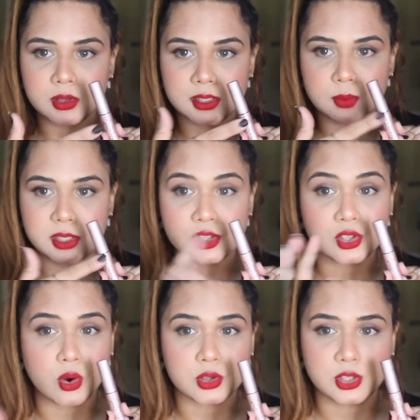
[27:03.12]
this will
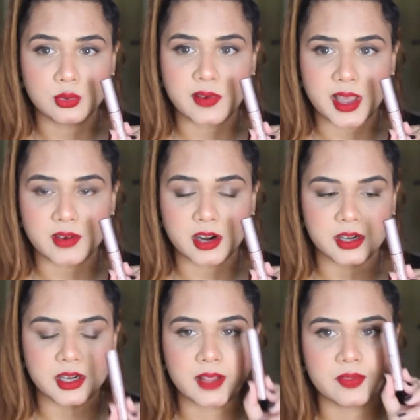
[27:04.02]
just cost you
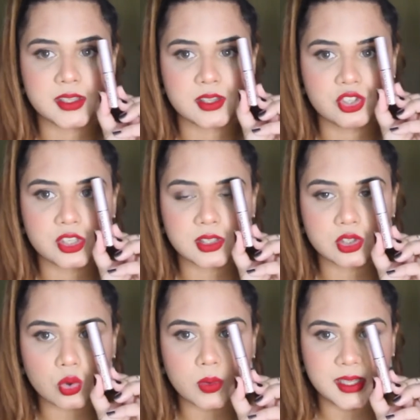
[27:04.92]
500, and this is
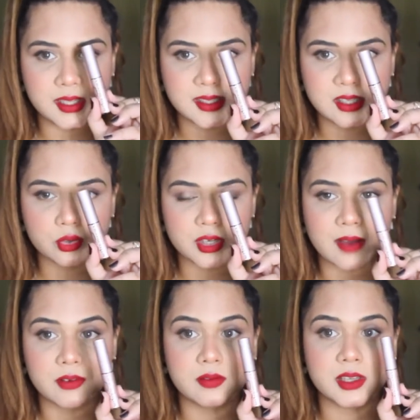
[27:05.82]
just so easy to
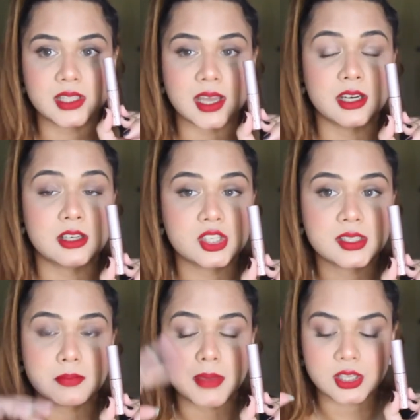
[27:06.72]
travel with, and it
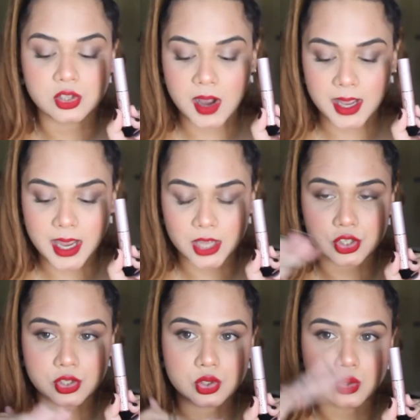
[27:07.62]
just makes your
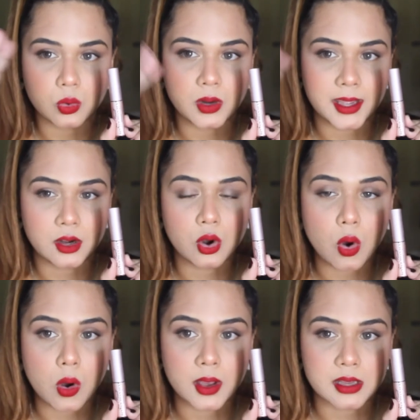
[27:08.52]
eyelashes so like
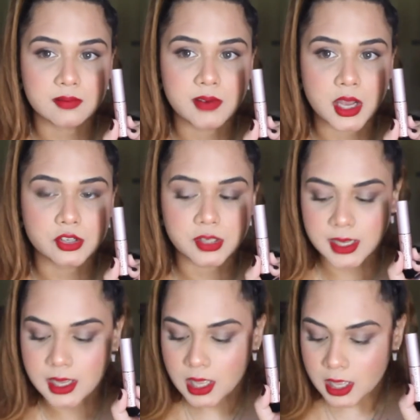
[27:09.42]
long and
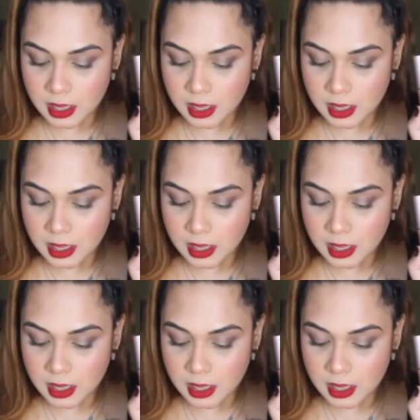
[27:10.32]
fluttery.